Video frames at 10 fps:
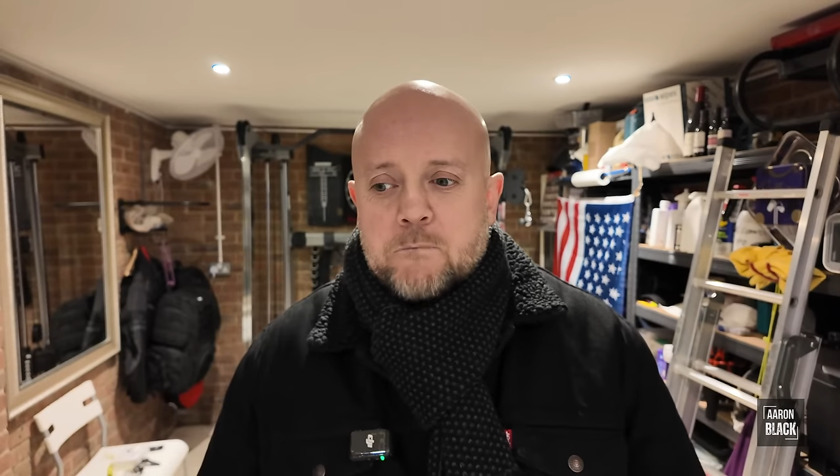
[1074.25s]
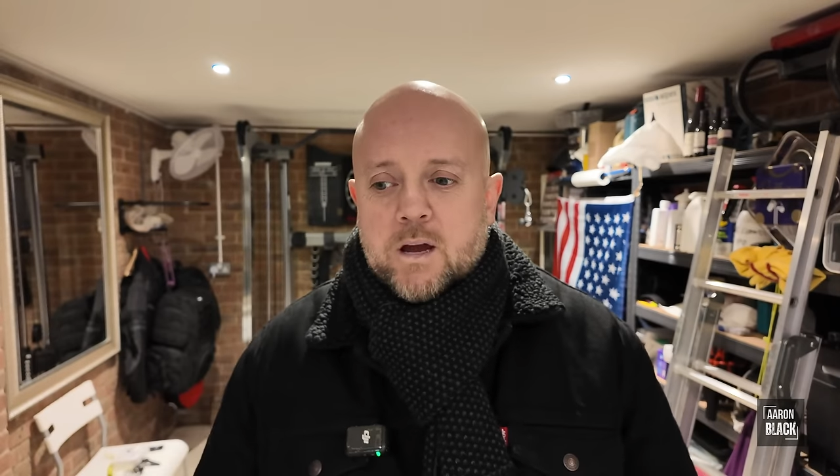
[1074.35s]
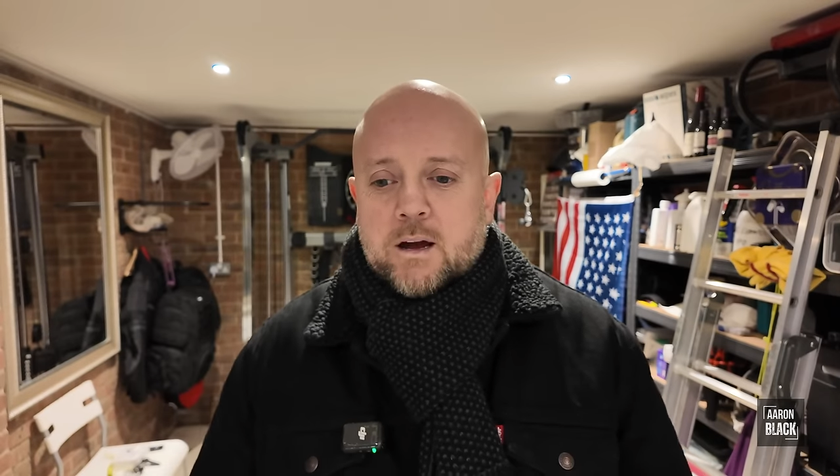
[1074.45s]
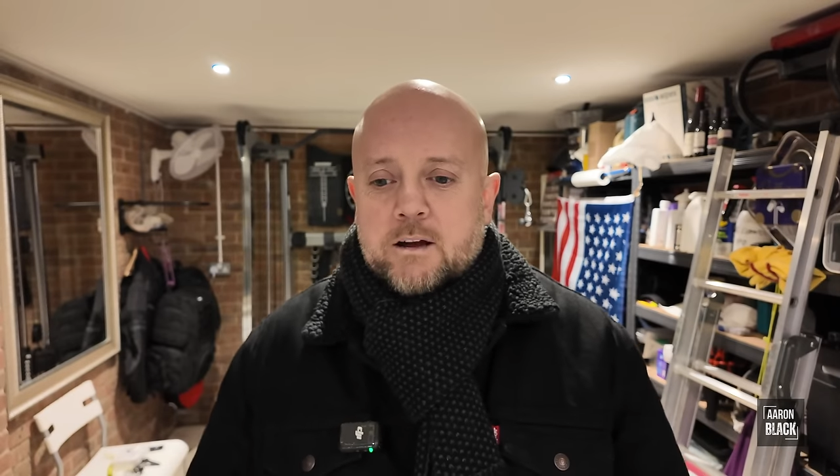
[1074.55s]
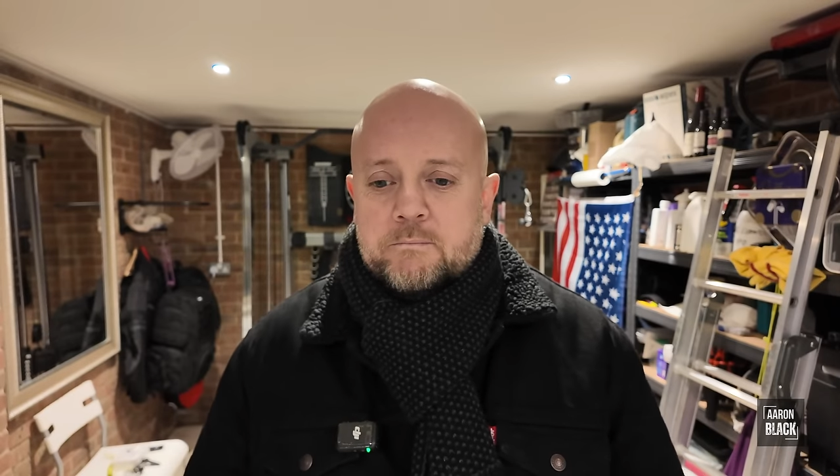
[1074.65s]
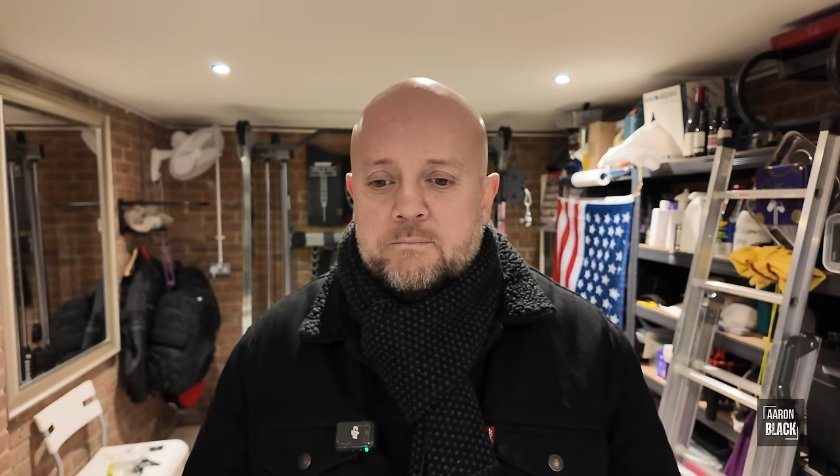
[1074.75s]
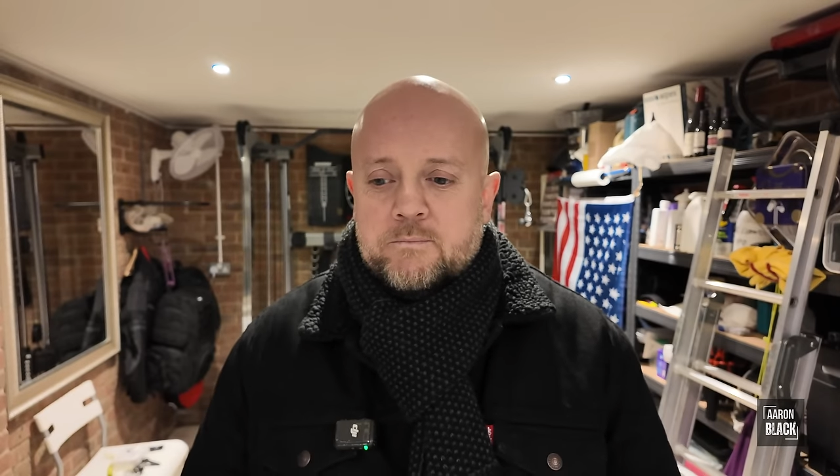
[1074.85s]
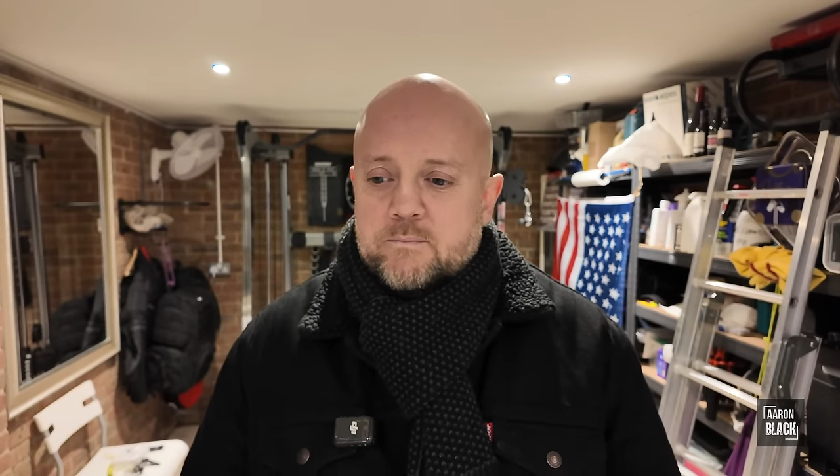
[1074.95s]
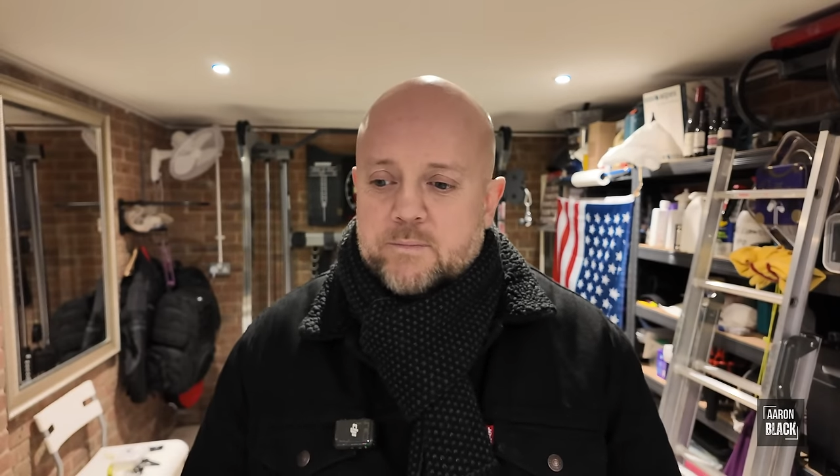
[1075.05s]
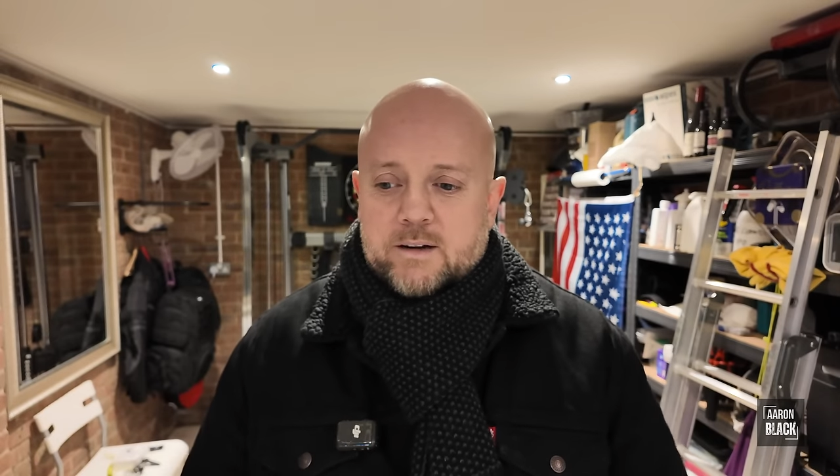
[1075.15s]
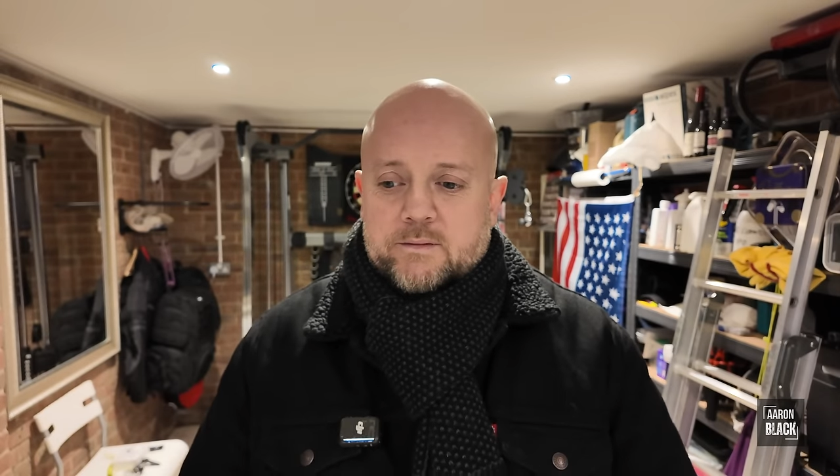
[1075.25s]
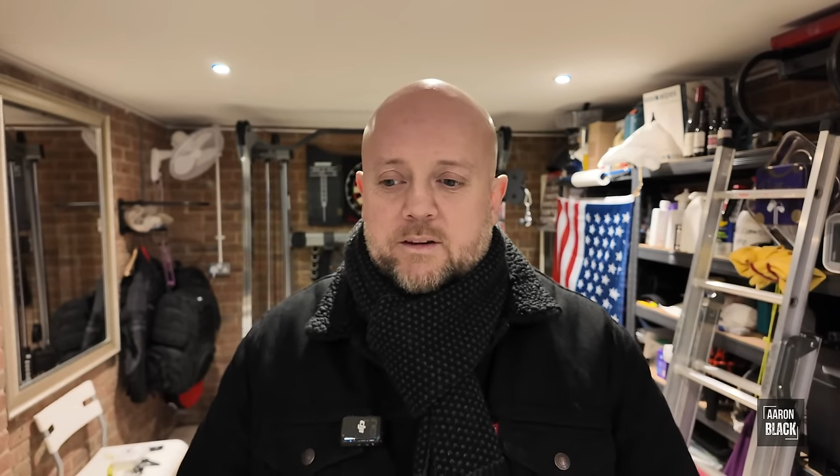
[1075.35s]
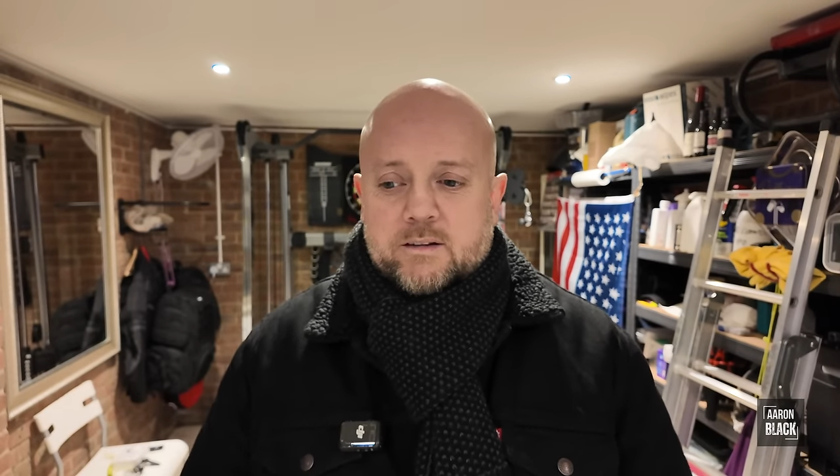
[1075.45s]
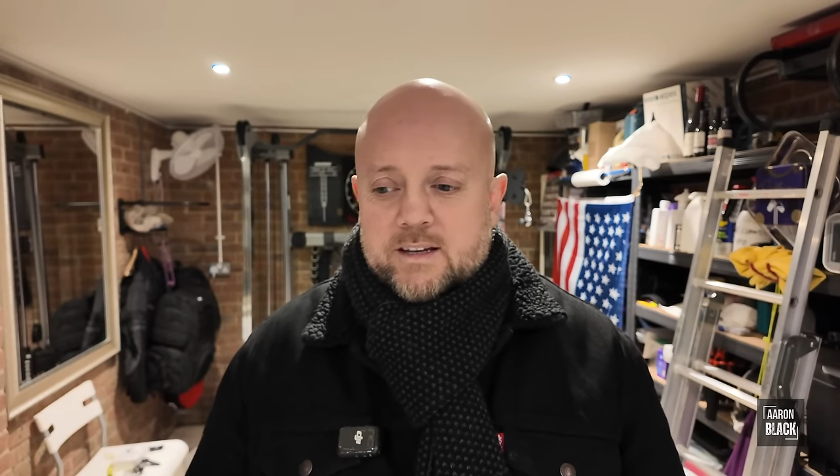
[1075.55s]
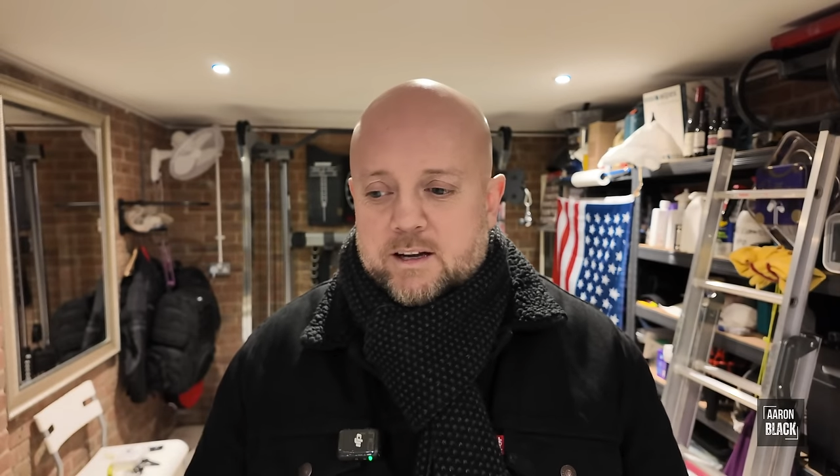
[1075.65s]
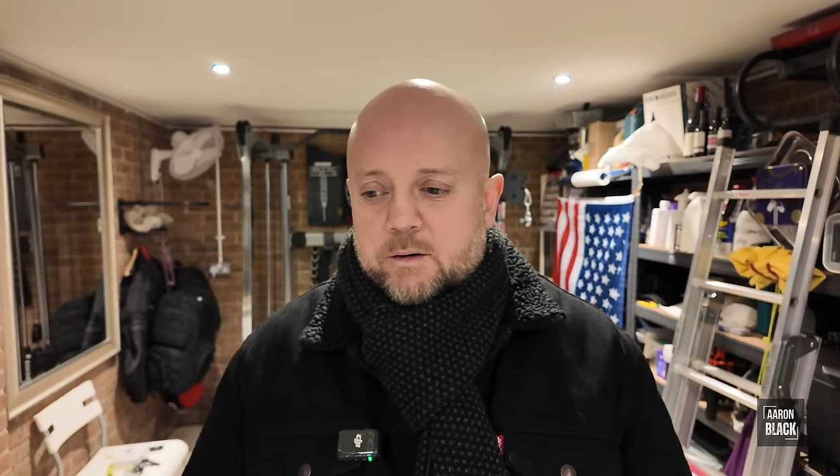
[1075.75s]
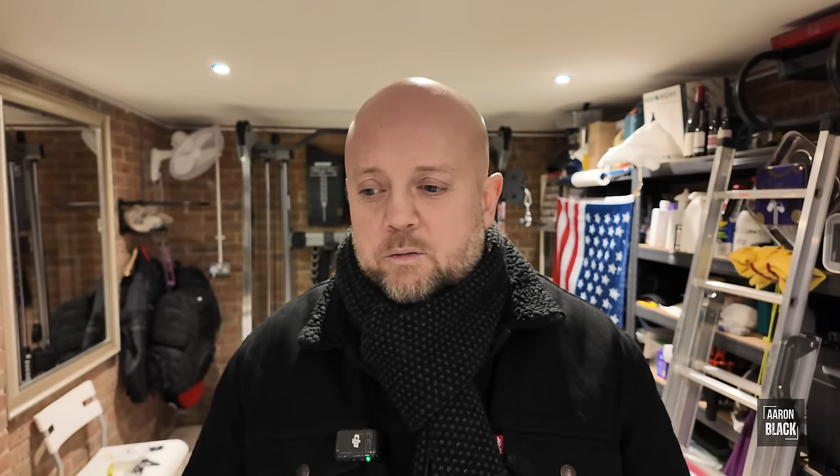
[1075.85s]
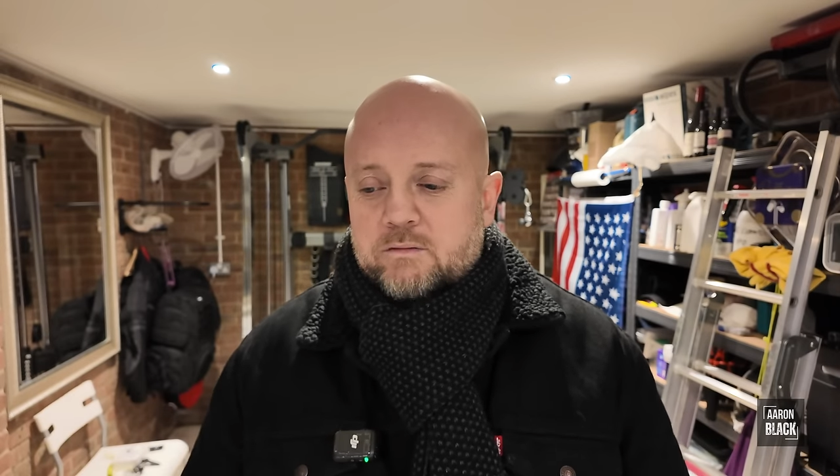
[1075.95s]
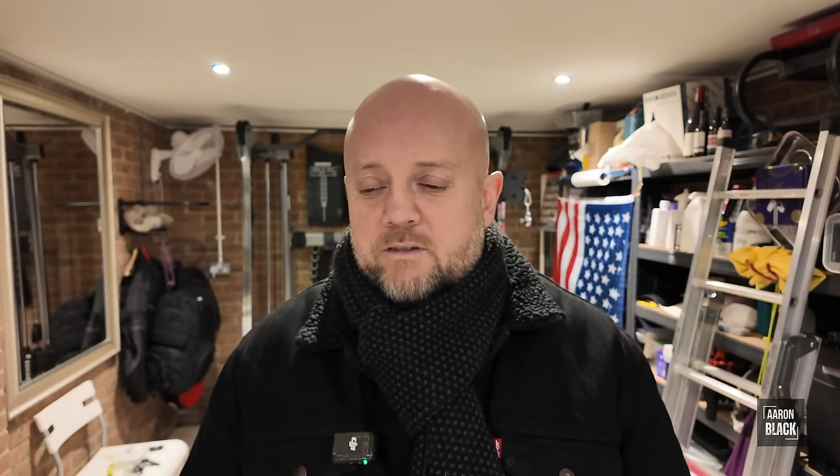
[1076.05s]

I wouldn't